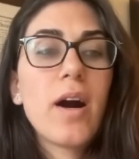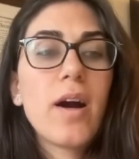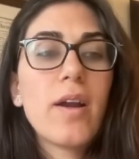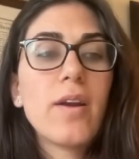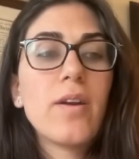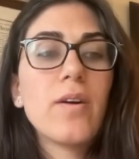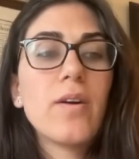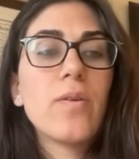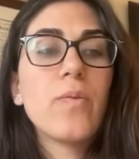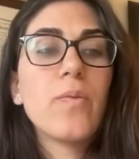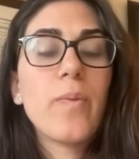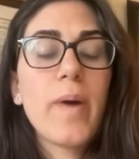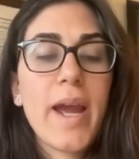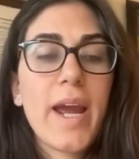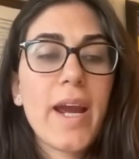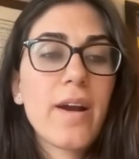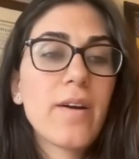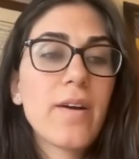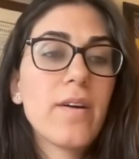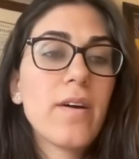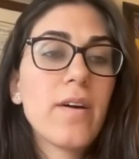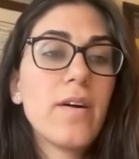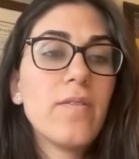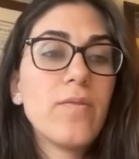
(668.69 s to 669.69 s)

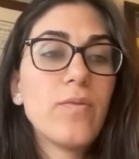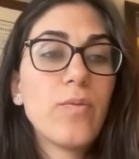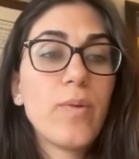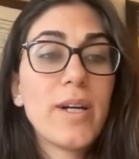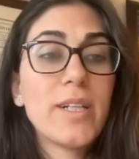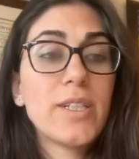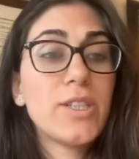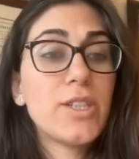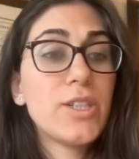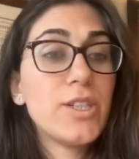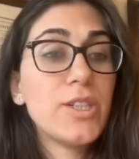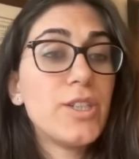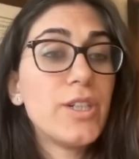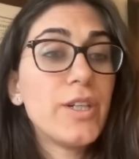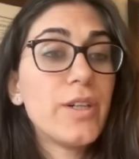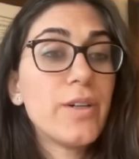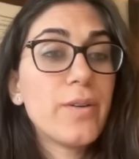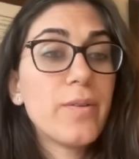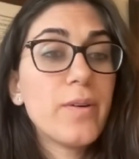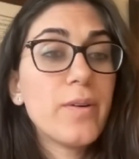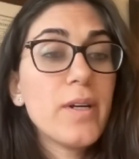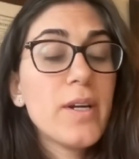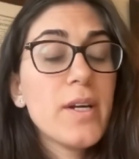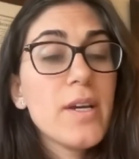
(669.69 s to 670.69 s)
unaware of what to
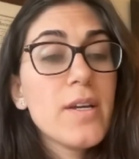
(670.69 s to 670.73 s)
do.